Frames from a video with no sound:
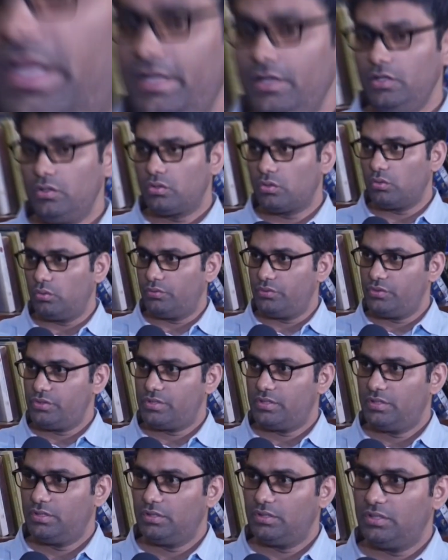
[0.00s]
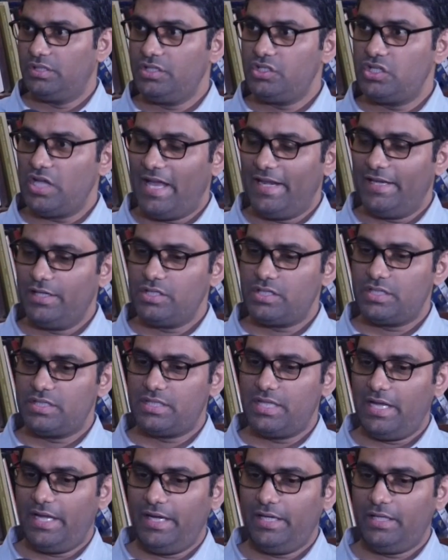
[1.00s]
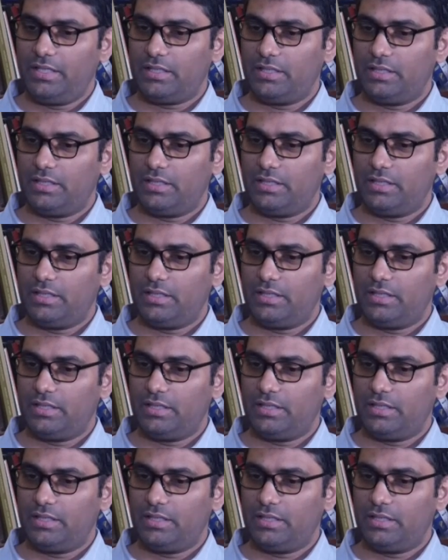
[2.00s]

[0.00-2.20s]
In drones, the challenge is that